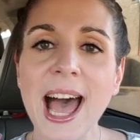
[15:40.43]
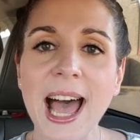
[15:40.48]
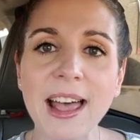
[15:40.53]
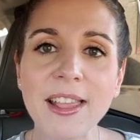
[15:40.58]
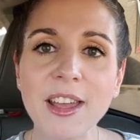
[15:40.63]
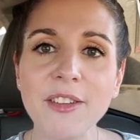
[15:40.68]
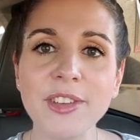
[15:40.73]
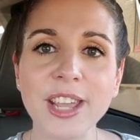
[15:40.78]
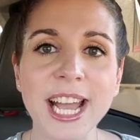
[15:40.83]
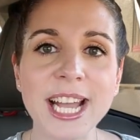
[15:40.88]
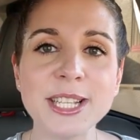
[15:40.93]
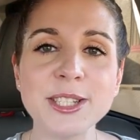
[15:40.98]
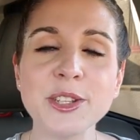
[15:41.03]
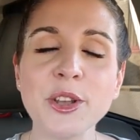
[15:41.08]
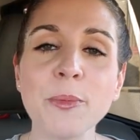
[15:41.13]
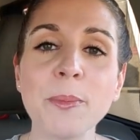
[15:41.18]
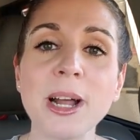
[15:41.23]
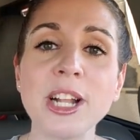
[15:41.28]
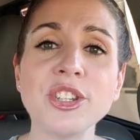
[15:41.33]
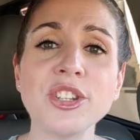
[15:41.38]
I love you guys
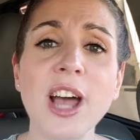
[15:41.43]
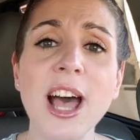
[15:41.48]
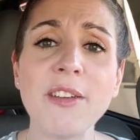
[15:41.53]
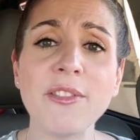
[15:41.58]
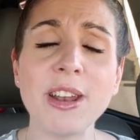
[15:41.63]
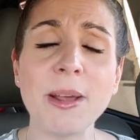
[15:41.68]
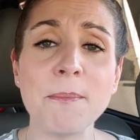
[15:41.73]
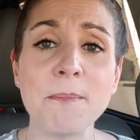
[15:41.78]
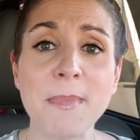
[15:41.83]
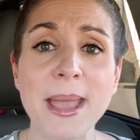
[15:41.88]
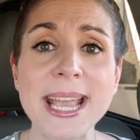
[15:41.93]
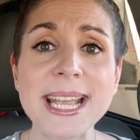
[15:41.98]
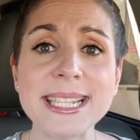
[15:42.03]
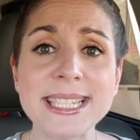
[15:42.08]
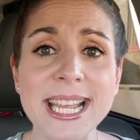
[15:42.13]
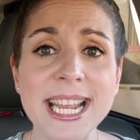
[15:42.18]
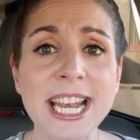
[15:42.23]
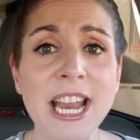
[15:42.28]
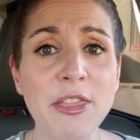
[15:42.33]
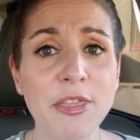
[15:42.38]
so much. I'll have an
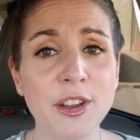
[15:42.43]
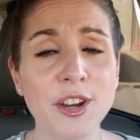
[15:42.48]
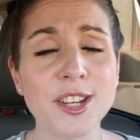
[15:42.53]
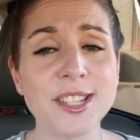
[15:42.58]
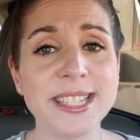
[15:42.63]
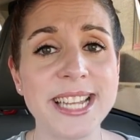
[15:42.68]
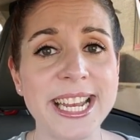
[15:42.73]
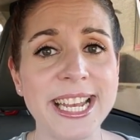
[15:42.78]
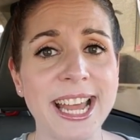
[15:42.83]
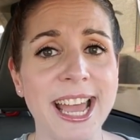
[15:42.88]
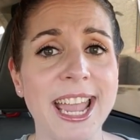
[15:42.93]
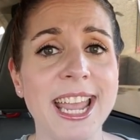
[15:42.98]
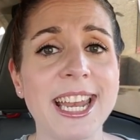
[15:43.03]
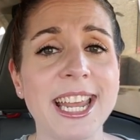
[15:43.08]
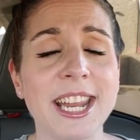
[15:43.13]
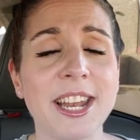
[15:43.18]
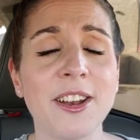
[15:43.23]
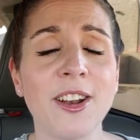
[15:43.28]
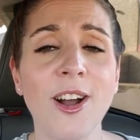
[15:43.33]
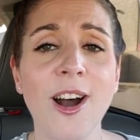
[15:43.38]
amazing Thursday night
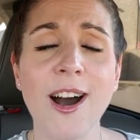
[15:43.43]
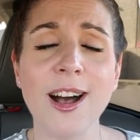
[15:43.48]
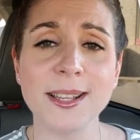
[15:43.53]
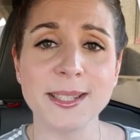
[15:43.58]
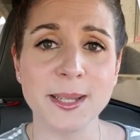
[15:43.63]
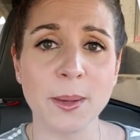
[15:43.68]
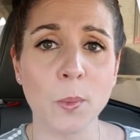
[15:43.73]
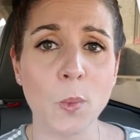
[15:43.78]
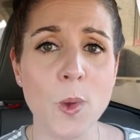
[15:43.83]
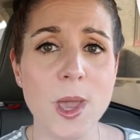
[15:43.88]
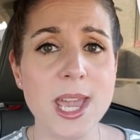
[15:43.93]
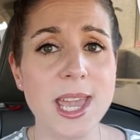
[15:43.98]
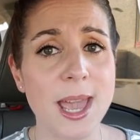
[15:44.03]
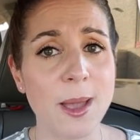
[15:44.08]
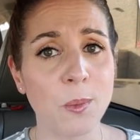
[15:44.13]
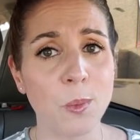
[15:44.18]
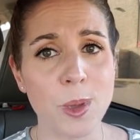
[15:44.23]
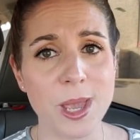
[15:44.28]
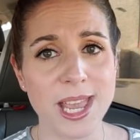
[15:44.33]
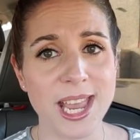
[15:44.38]
and an awesome week
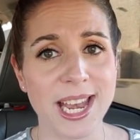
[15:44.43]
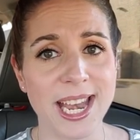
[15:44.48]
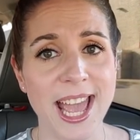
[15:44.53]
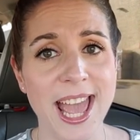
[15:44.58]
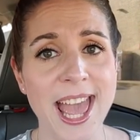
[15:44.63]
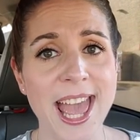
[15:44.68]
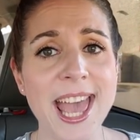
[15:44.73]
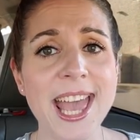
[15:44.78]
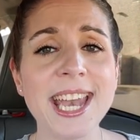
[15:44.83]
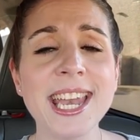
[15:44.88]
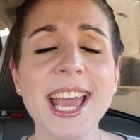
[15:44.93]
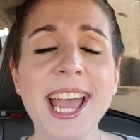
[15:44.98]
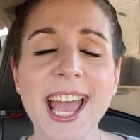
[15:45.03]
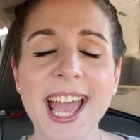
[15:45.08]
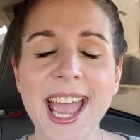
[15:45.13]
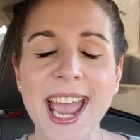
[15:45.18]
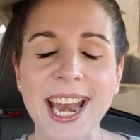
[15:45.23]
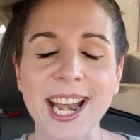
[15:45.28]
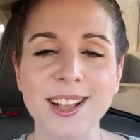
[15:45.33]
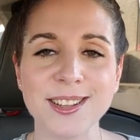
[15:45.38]
and weekend ahead.
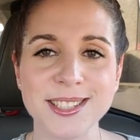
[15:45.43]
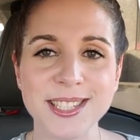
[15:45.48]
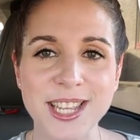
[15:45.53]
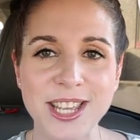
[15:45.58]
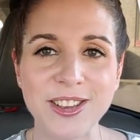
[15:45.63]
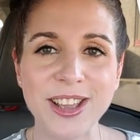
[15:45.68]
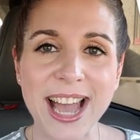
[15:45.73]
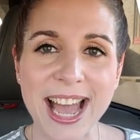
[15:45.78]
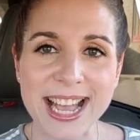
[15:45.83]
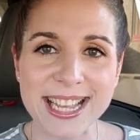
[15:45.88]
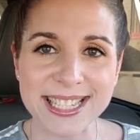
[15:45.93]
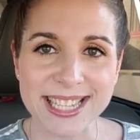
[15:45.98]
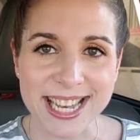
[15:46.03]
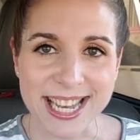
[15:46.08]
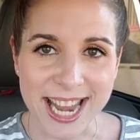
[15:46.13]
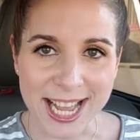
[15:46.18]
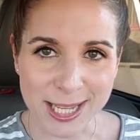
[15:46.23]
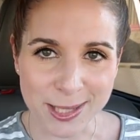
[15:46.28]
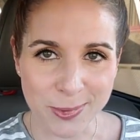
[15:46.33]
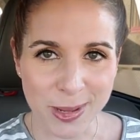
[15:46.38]
And I'll see you guys
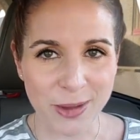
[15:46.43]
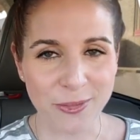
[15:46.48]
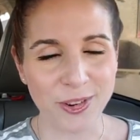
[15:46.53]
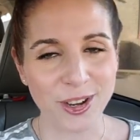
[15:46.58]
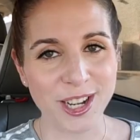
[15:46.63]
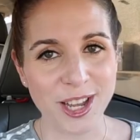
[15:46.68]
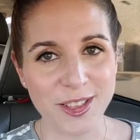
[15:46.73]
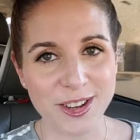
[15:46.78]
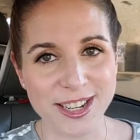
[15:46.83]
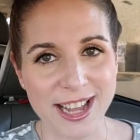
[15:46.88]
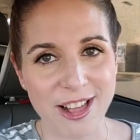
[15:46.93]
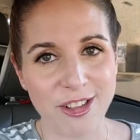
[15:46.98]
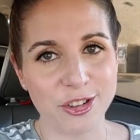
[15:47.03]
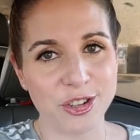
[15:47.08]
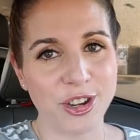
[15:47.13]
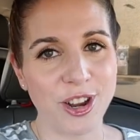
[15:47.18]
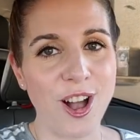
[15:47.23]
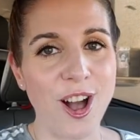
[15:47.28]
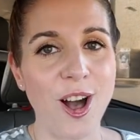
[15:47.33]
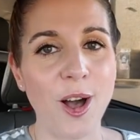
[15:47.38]
next week for another Dollar
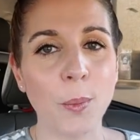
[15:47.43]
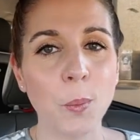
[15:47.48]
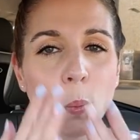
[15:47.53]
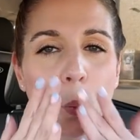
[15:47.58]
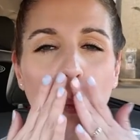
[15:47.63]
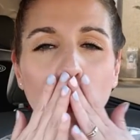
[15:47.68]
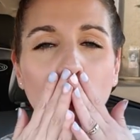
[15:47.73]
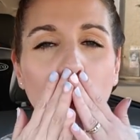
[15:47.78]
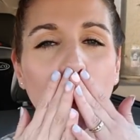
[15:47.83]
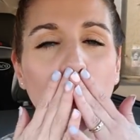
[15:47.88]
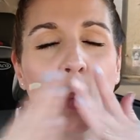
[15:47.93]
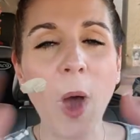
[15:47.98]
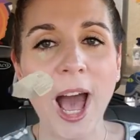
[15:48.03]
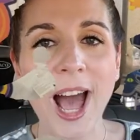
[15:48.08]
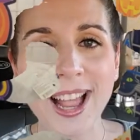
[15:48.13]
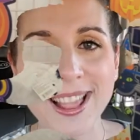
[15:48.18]
Tree haul. Mwah.